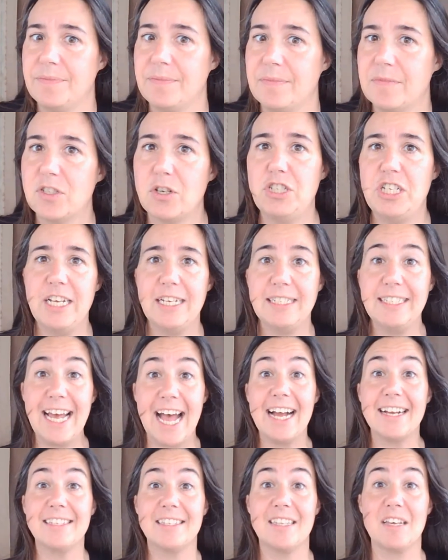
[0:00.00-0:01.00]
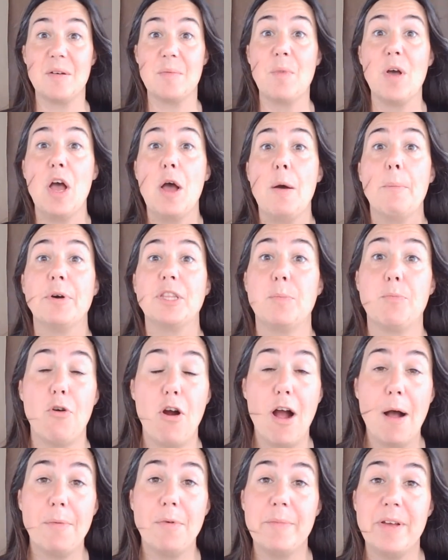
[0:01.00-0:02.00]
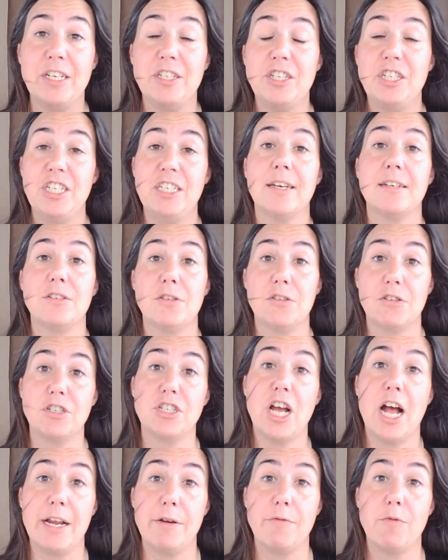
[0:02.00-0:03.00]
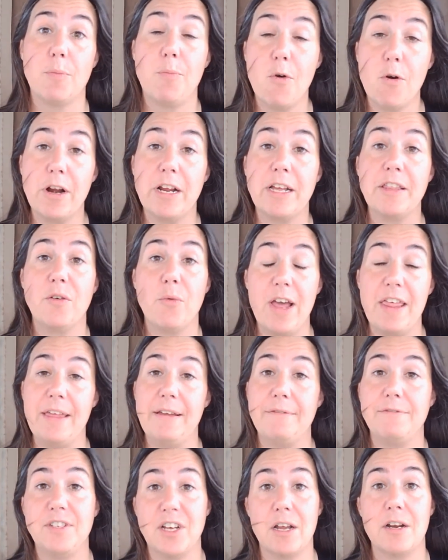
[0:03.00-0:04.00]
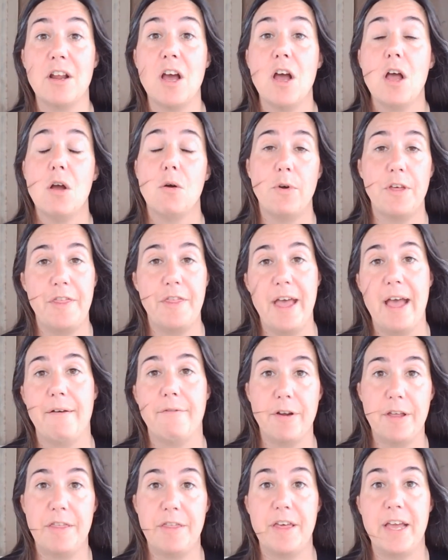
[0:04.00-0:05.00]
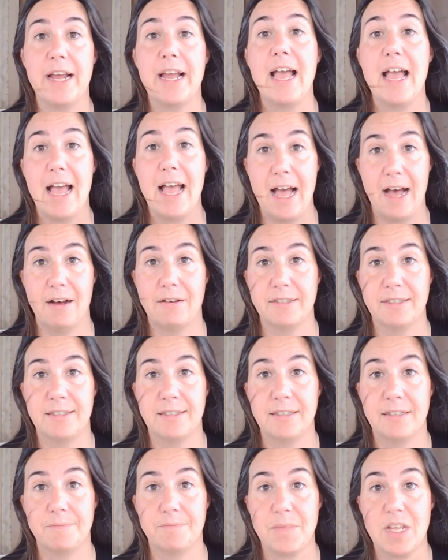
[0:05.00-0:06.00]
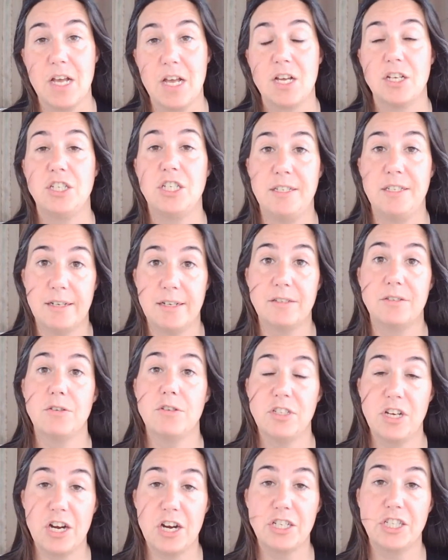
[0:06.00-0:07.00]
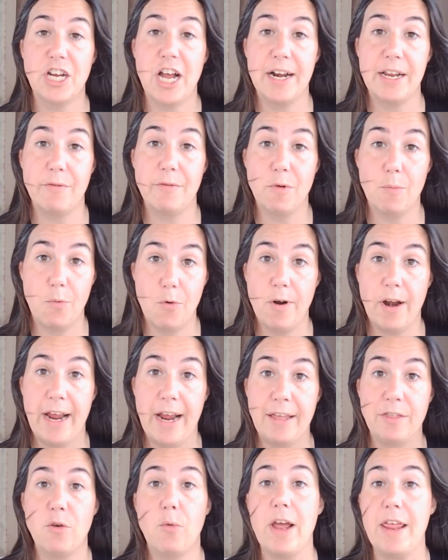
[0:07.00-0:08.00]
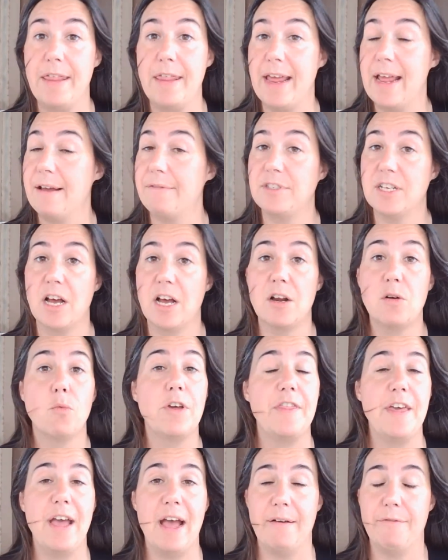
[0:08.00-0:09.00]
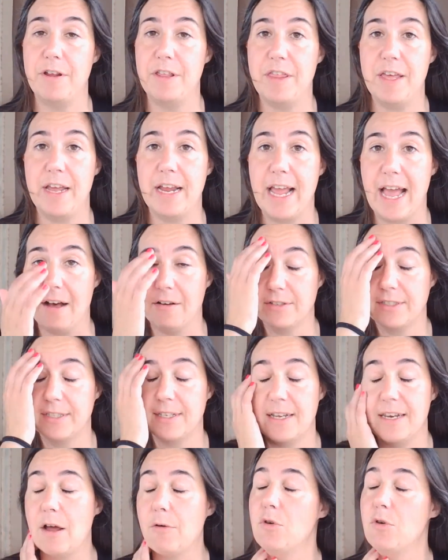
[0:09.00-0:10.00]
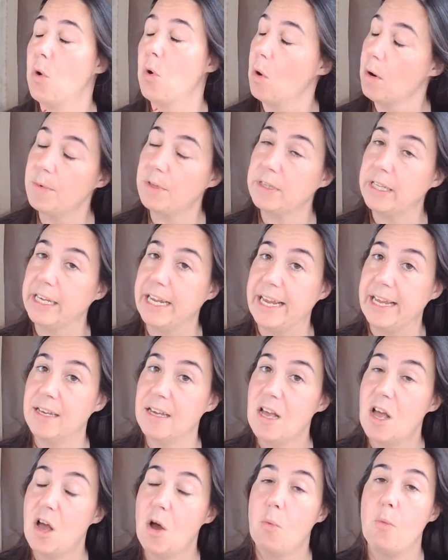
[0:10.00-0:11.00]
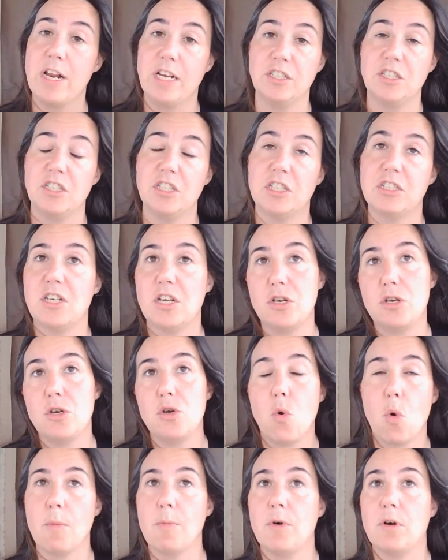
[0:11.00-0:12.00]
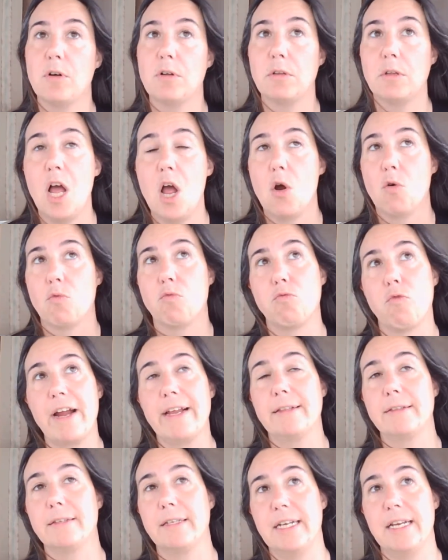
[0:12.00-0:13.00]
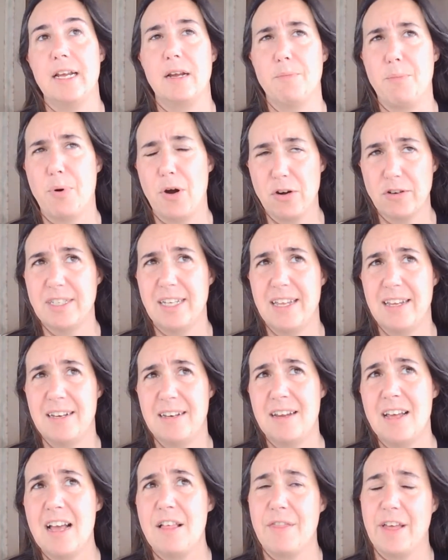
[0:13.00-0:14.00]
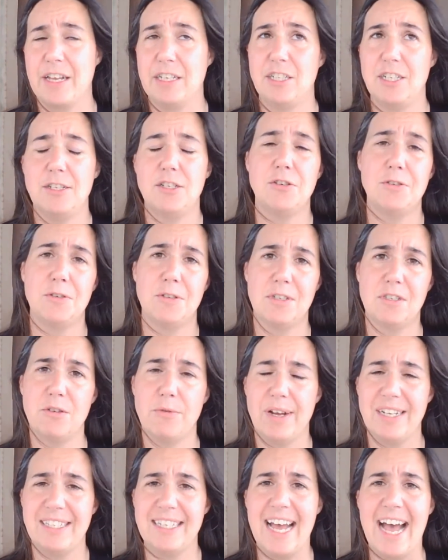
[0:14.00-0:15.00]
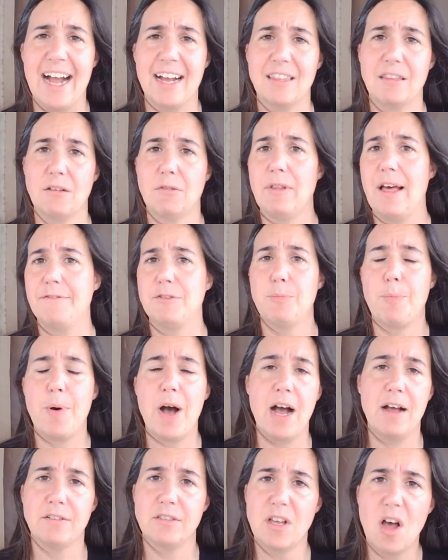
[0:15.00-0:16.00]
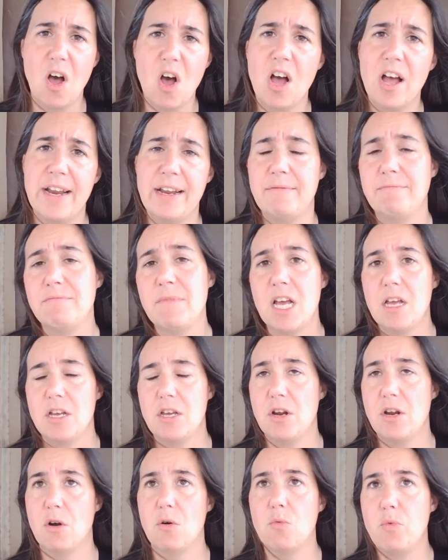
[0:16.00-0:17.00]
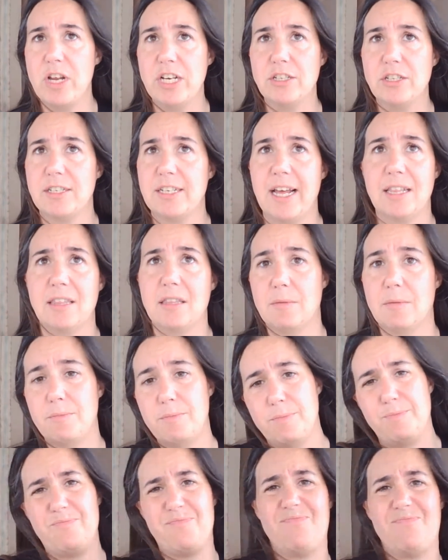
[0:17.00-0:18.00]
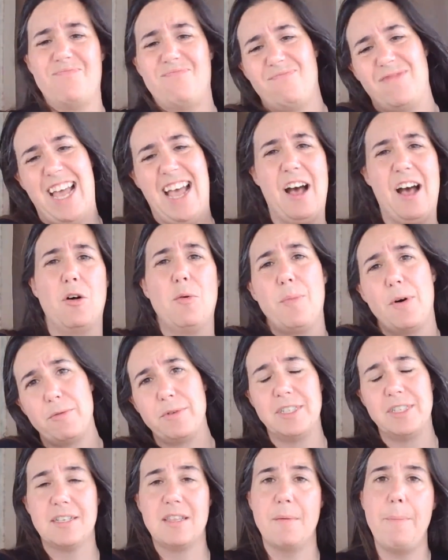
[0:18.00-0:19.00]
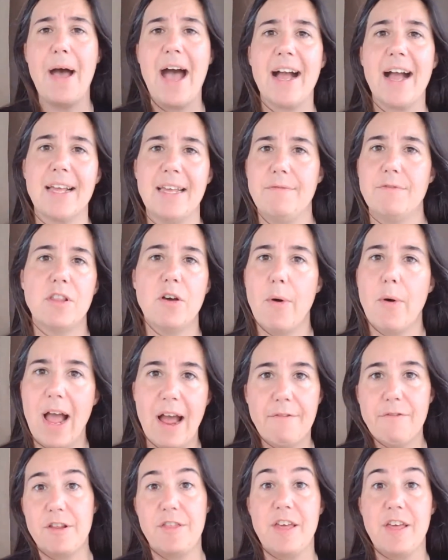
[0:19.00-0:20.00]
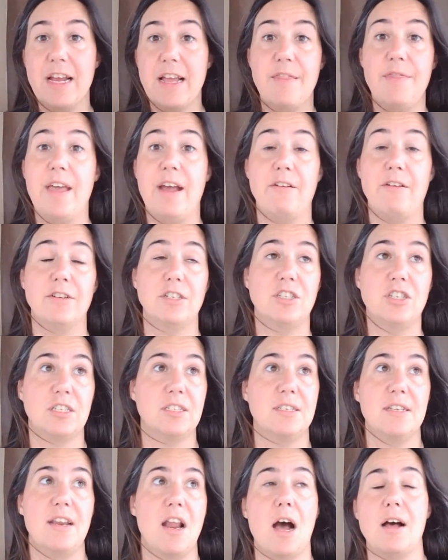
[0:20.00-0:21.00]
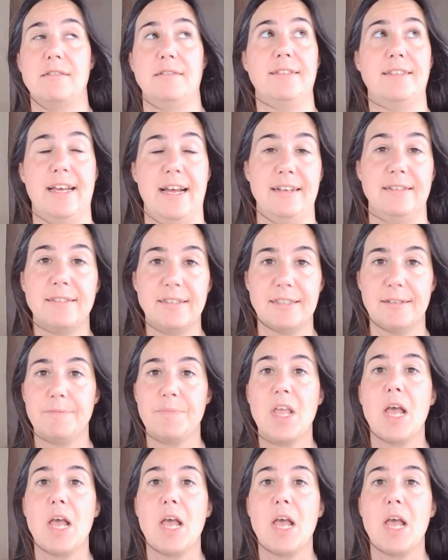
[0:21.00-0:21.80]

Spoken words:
So she attacks them, but the problem is she does her shoddy reporting the way they've done with everything else. She does her shoddy reporting the way they have done with everything else. Now, normally, when it's just a normal right-leaning person that she chooses to attack, the left piles on, and, you know, we just get the elbow into the back, even though everything in there is just nonsense.